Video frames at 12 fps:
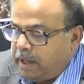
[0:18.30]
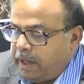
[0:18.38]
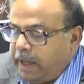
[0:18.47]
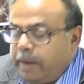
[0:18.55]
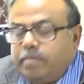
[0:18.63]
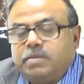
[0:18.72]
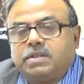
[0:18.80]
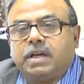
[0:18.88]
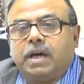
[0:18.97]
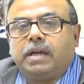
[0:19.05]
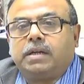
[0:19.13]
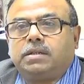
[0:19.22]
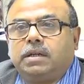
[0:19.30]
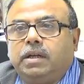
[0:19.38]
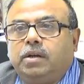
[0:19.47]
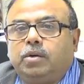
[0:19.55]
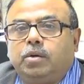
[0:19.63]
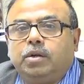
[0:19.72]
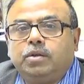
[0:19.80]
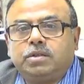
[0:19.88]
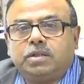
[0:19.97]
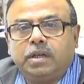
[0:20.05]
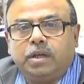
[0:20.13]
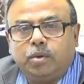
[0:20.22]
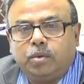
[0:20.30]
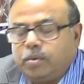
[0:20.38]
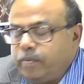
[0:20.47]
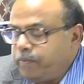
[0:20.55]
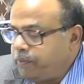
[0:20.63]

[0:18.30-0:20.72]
aims at introducing you